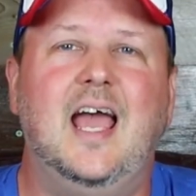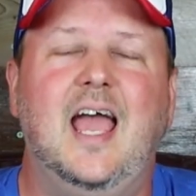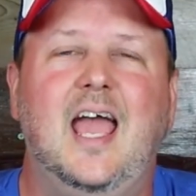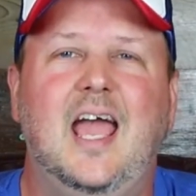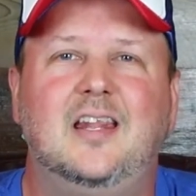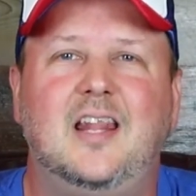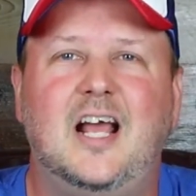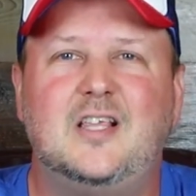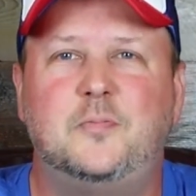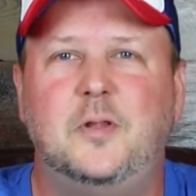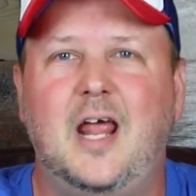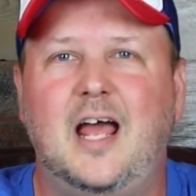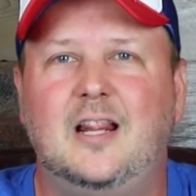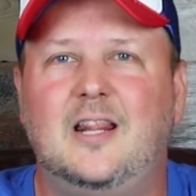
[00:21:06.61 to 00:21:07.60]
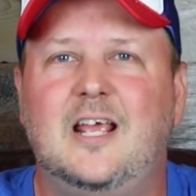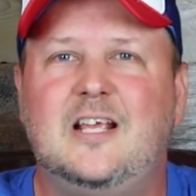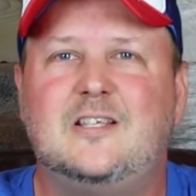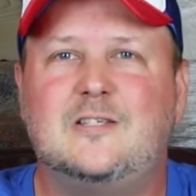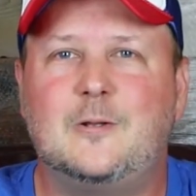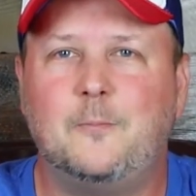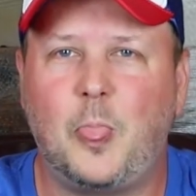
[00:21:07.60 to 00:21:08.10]
And last but not
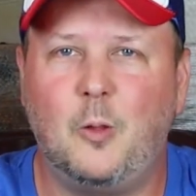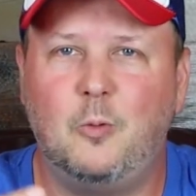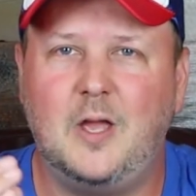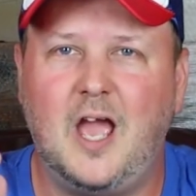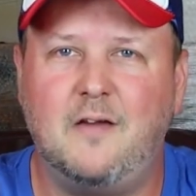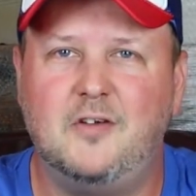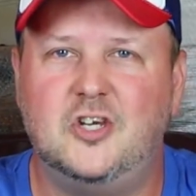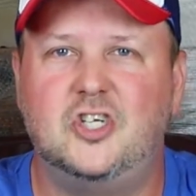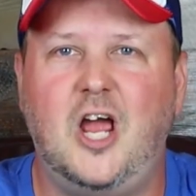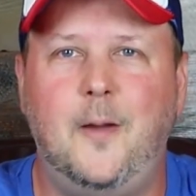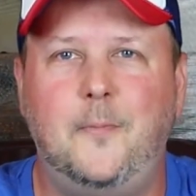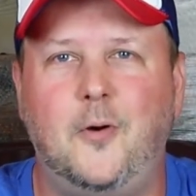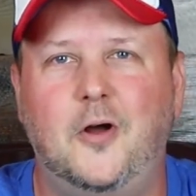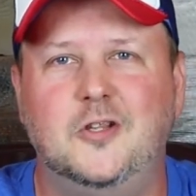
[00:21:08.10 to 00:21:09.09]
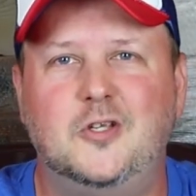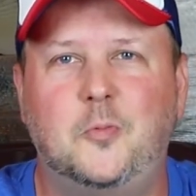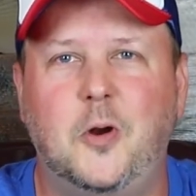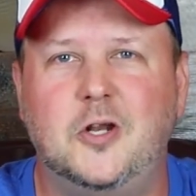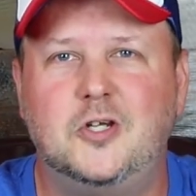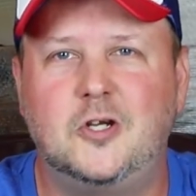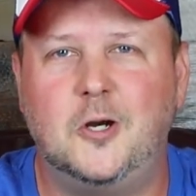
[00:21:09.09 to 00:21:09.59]
least, we have a shop on
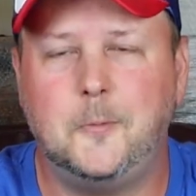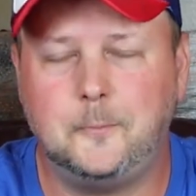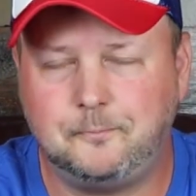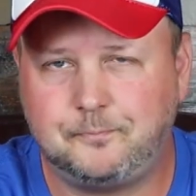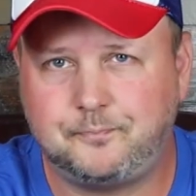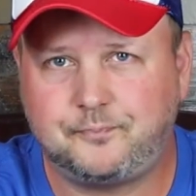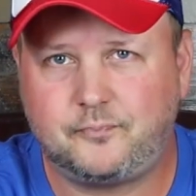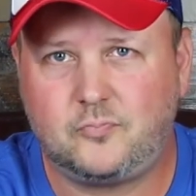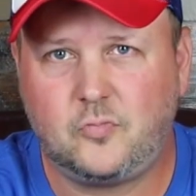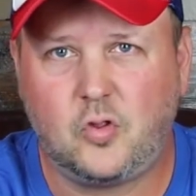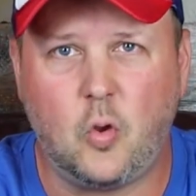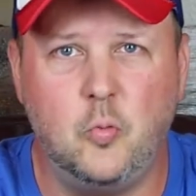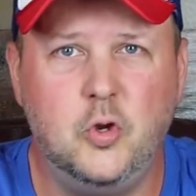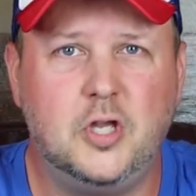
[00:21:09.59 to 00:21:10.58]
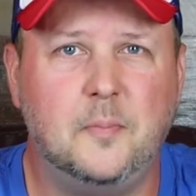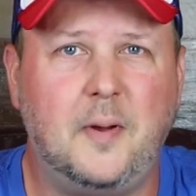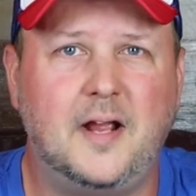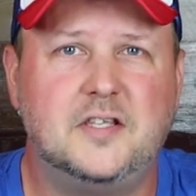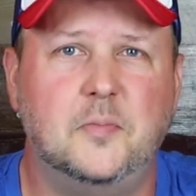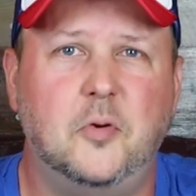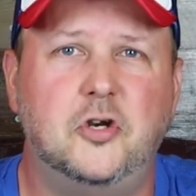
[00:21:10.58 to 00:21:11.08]
Spreadshirt where you can
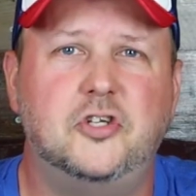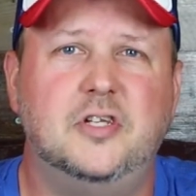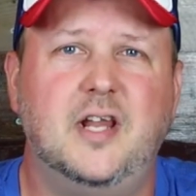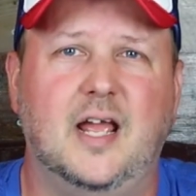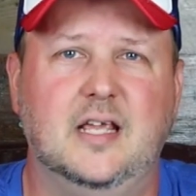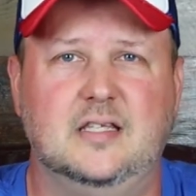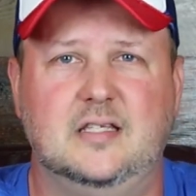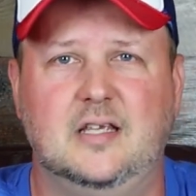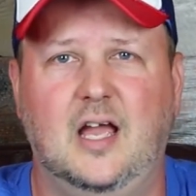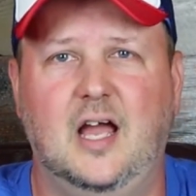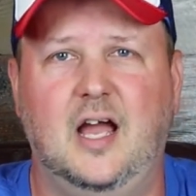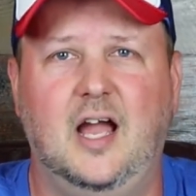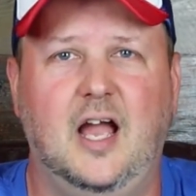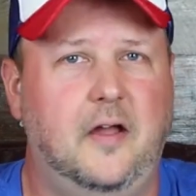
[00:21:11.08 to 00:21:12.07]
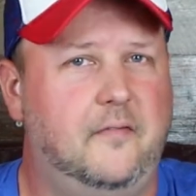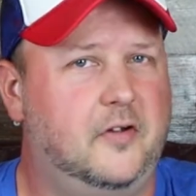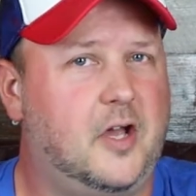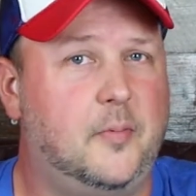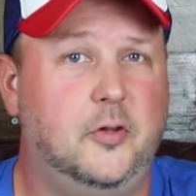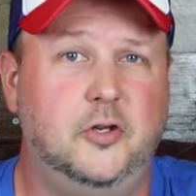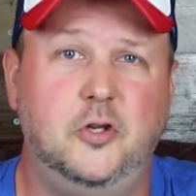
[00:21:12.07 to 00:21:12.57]
buy some merchandise. I have a
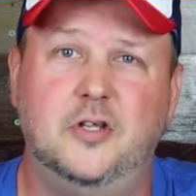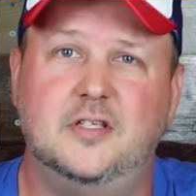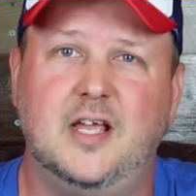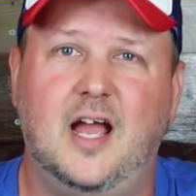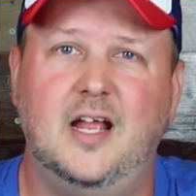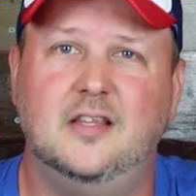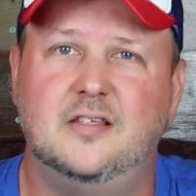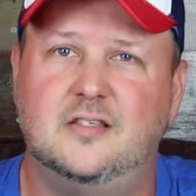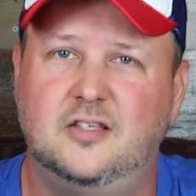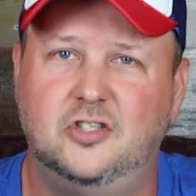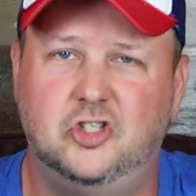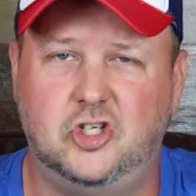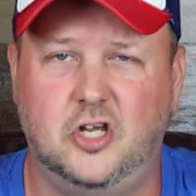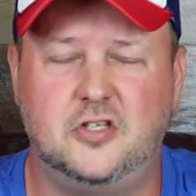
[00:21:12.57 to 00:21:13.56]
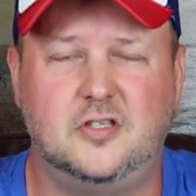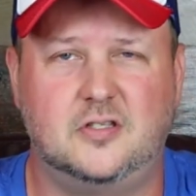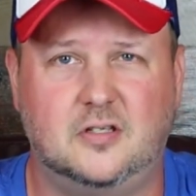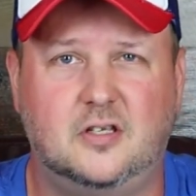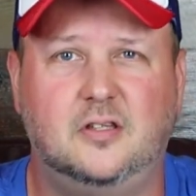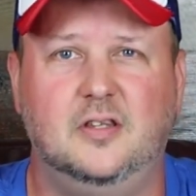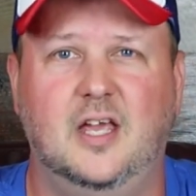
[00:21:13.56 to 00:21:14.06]
couple of new designs
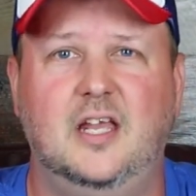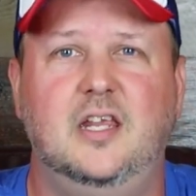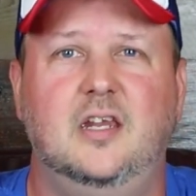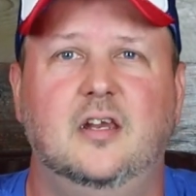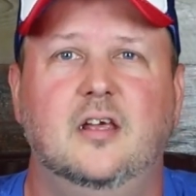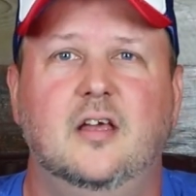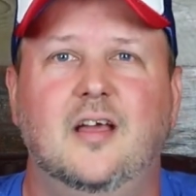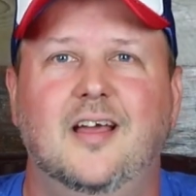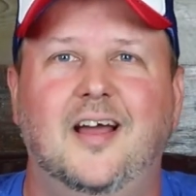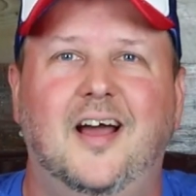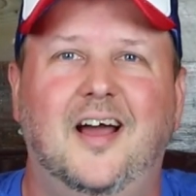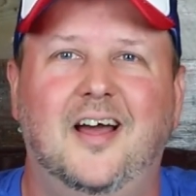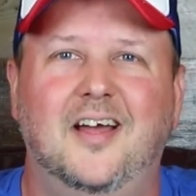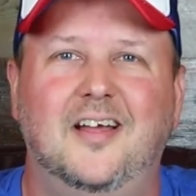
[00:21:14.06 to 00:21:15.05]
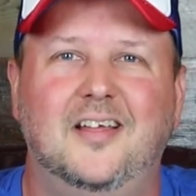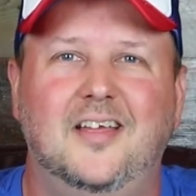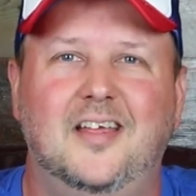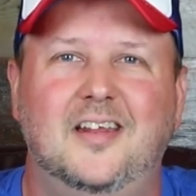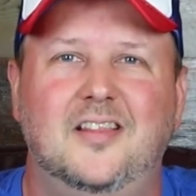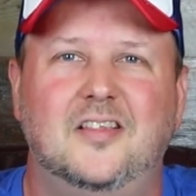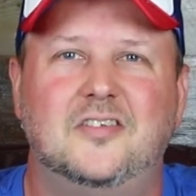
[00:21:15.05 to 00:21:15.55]
just hitting
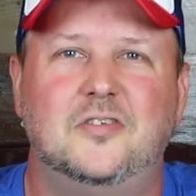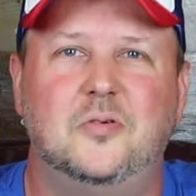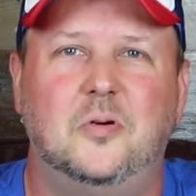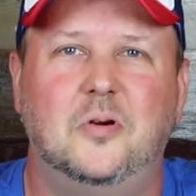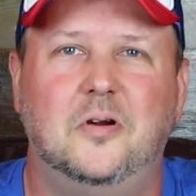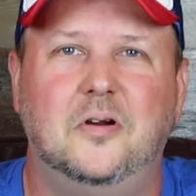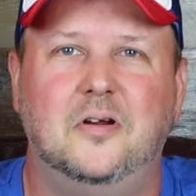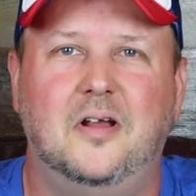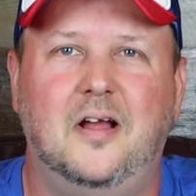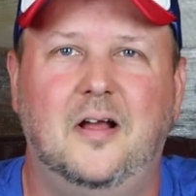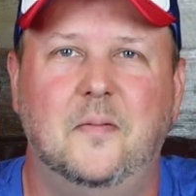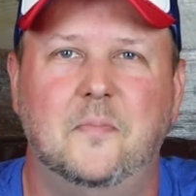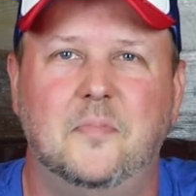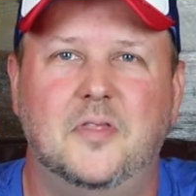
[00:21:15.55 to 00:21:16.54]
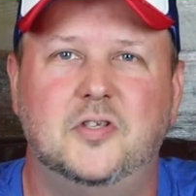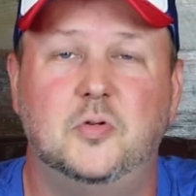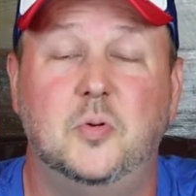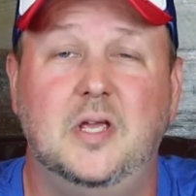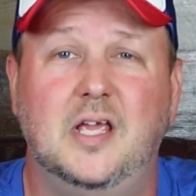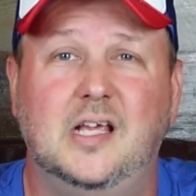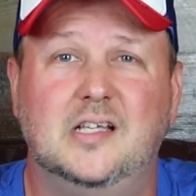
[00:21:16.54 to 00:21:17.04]
the store this week.